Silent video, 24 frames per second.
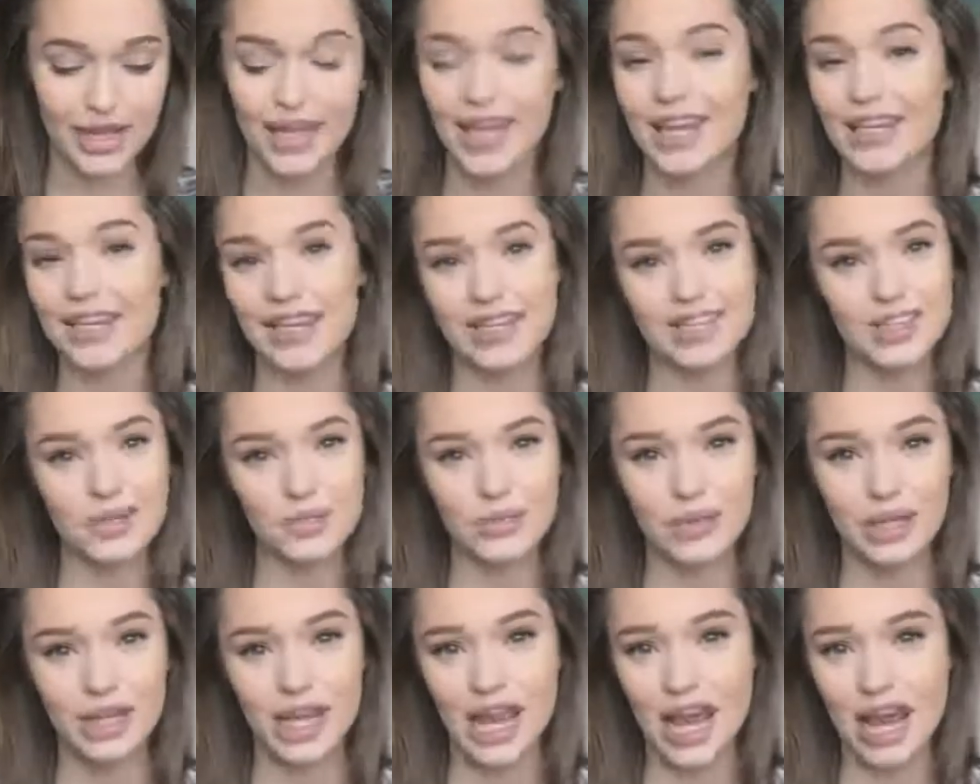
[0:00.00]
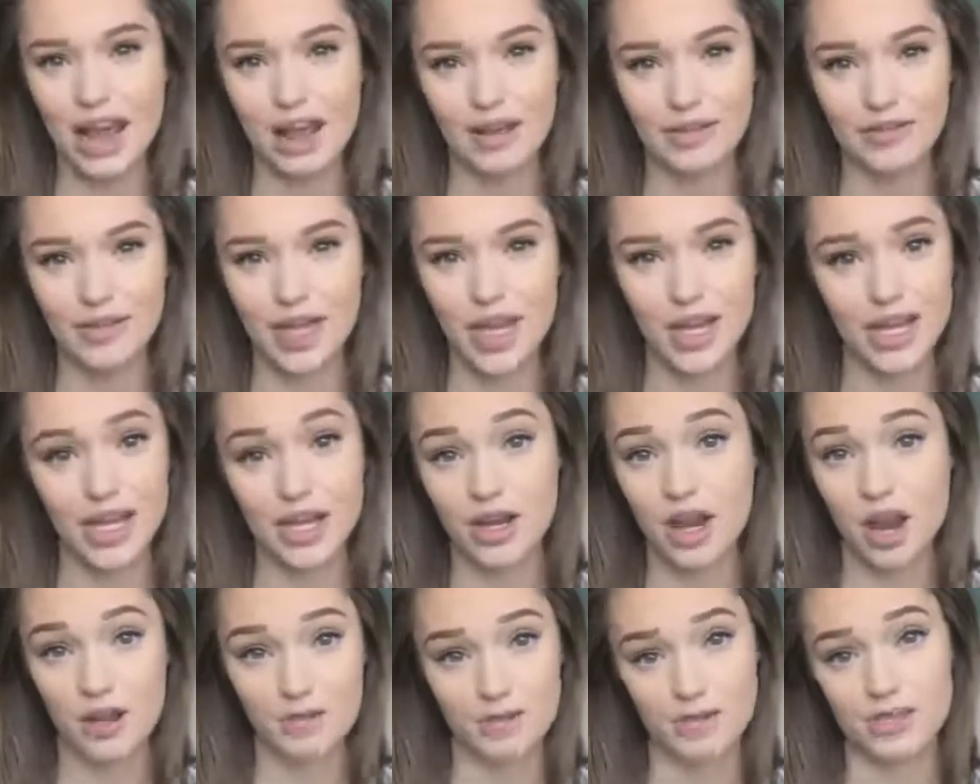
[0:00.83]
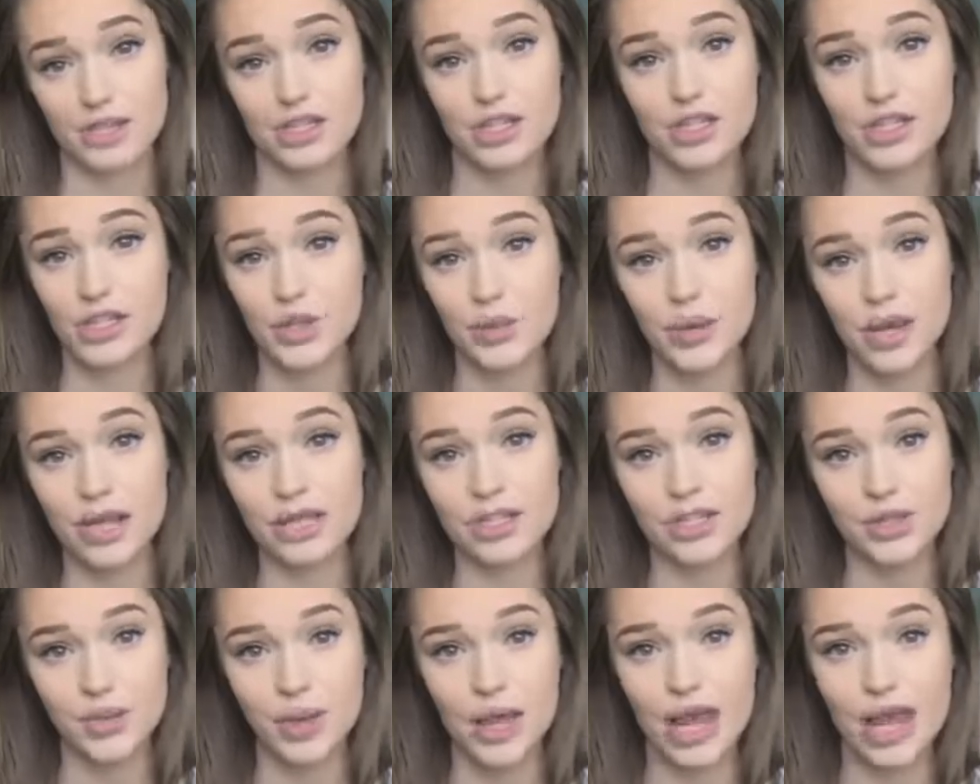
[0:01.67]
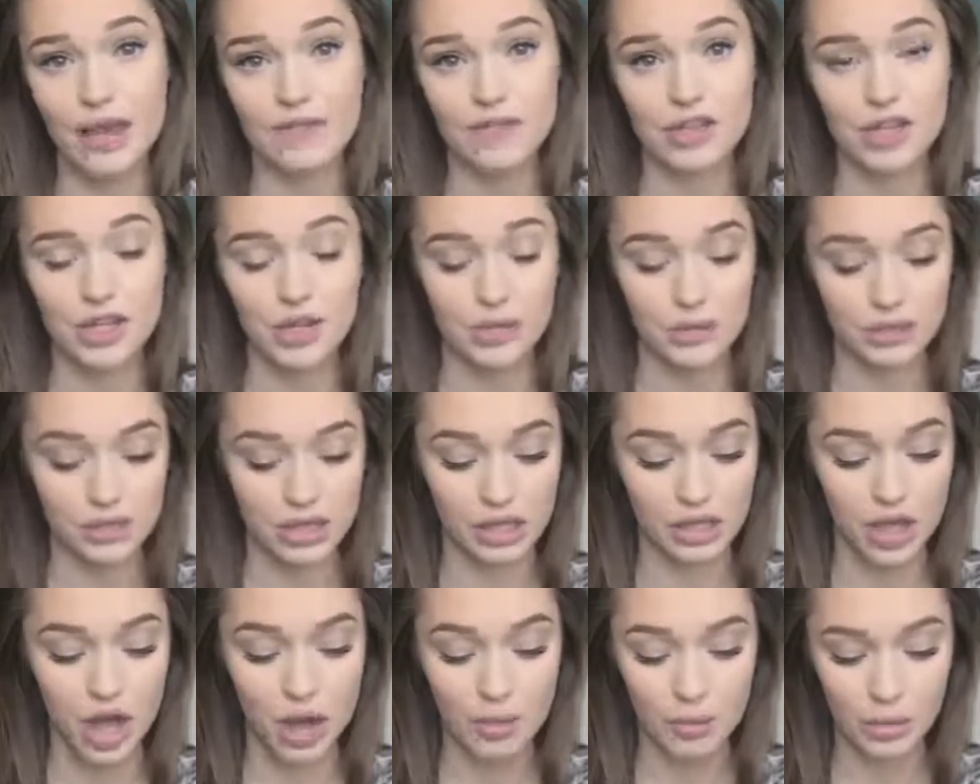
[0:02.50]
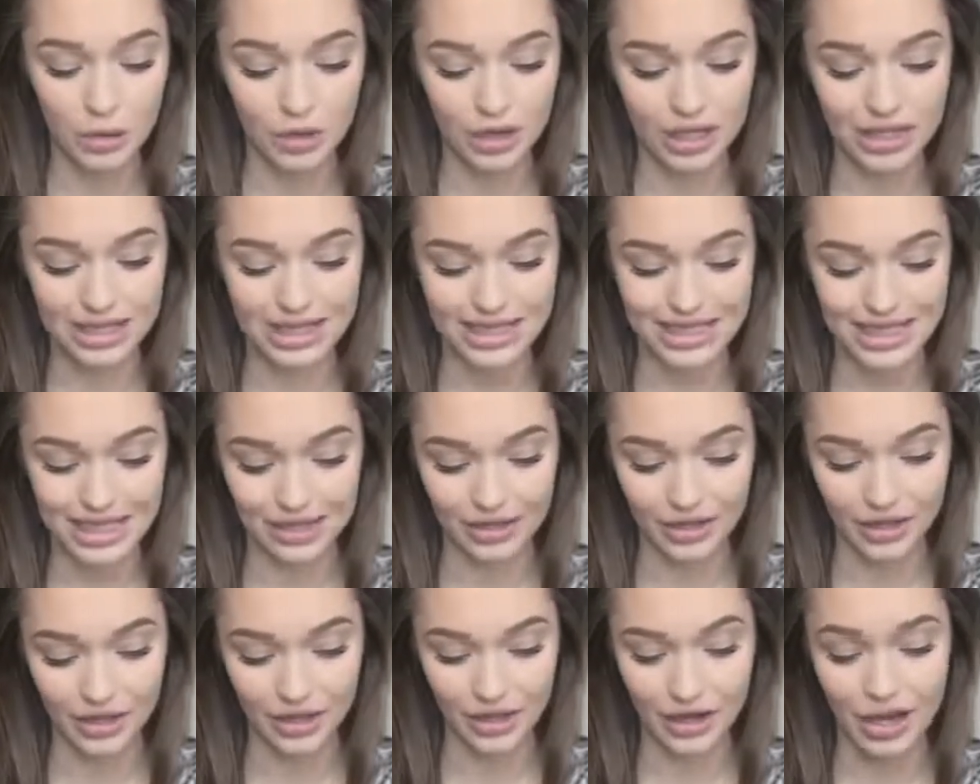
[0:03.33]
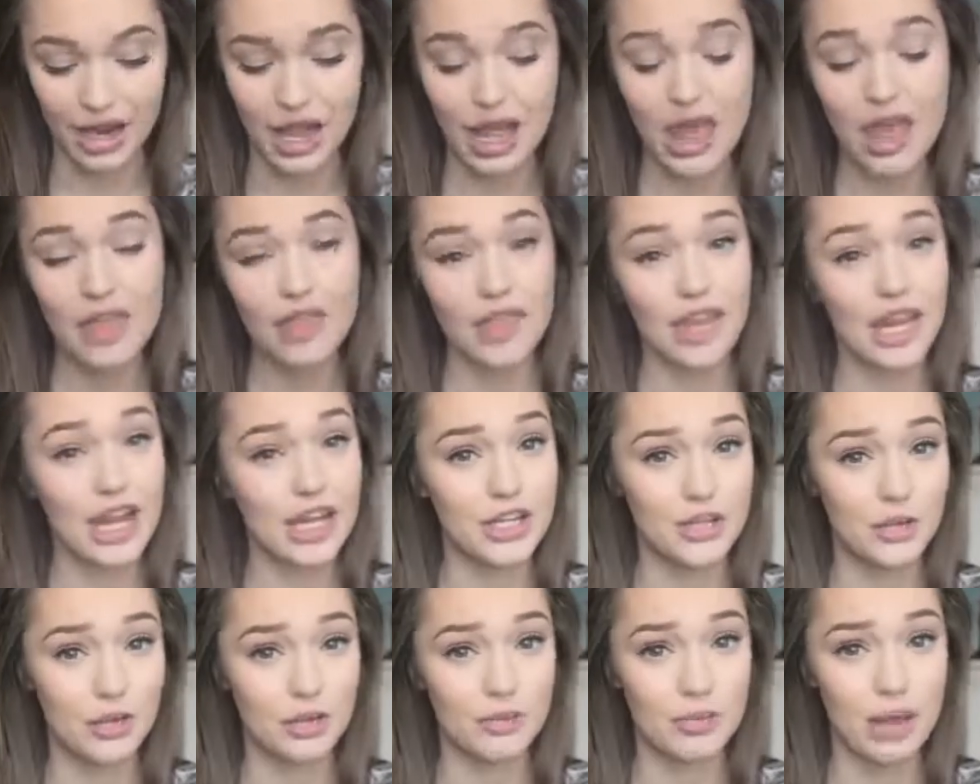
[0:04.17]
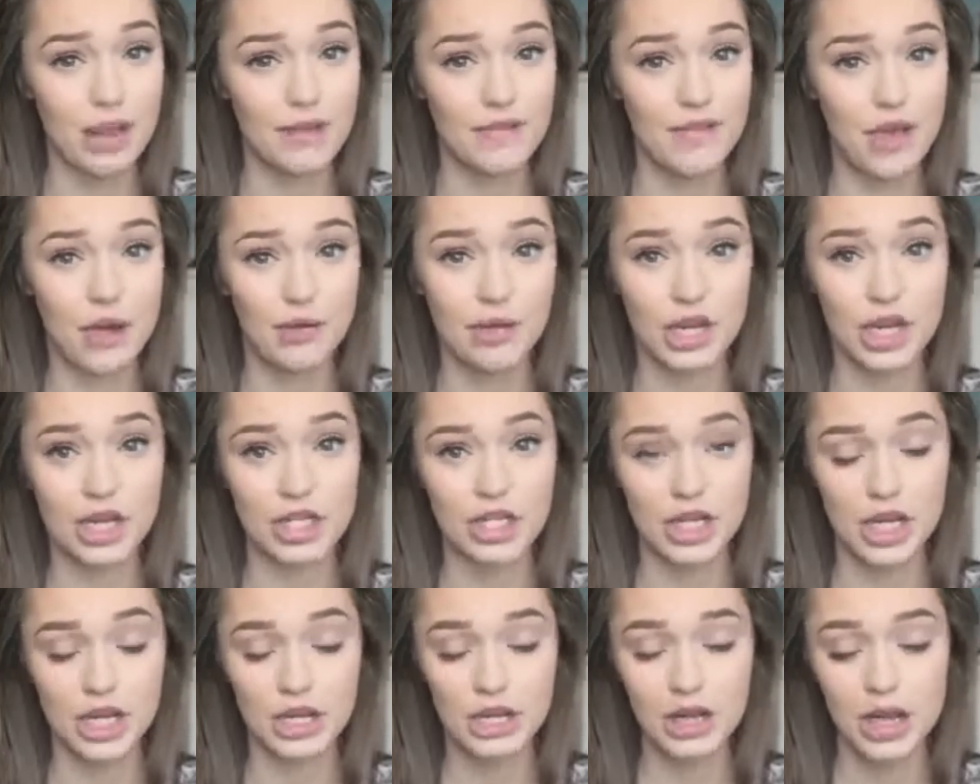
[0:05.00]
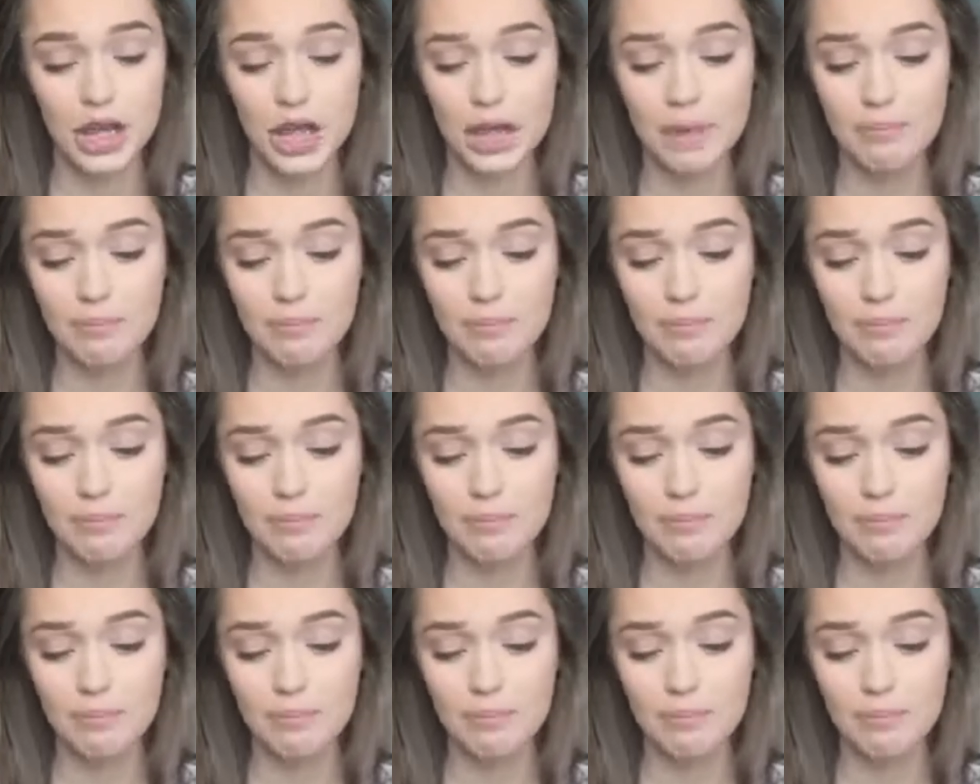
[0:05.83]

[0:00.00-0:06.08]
Like, it doesn't really have any coverage to it, so I have to use a lot more concealer than I do with my foundation.